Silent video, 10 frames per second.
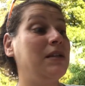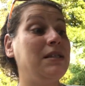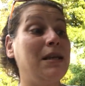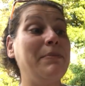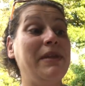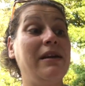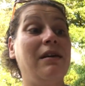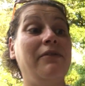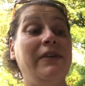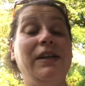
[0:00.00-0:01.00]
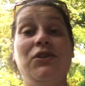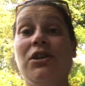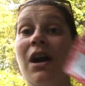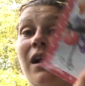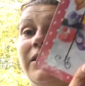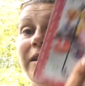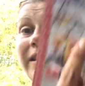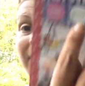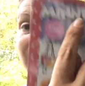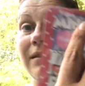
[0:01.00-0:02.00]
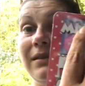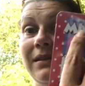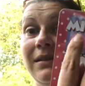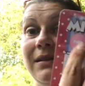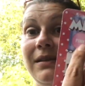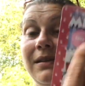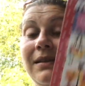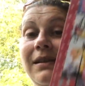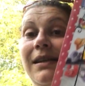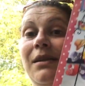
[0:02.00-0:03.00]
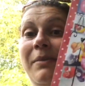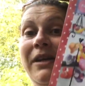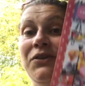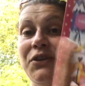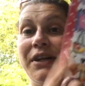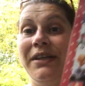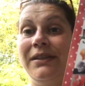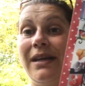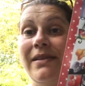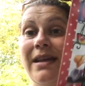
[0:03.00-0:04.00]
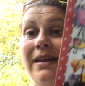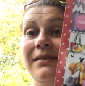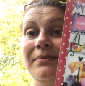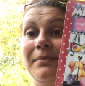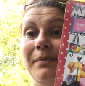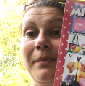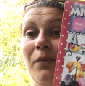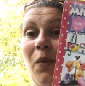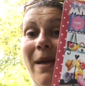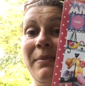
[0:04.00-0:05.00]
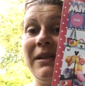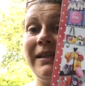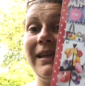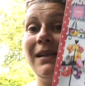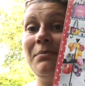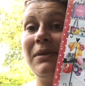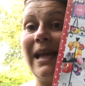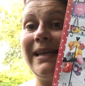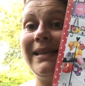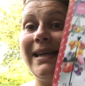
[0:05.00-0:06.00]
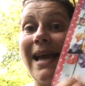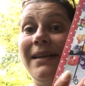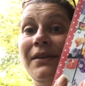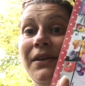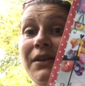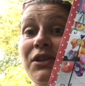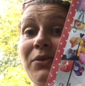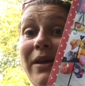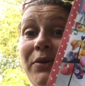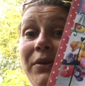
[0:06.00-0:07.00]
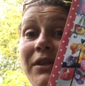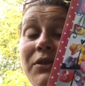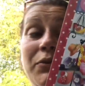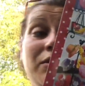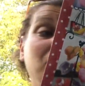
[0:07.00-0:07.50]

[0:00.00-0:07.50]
something of each color in the picture and then wipe clean and play again. So I thought this was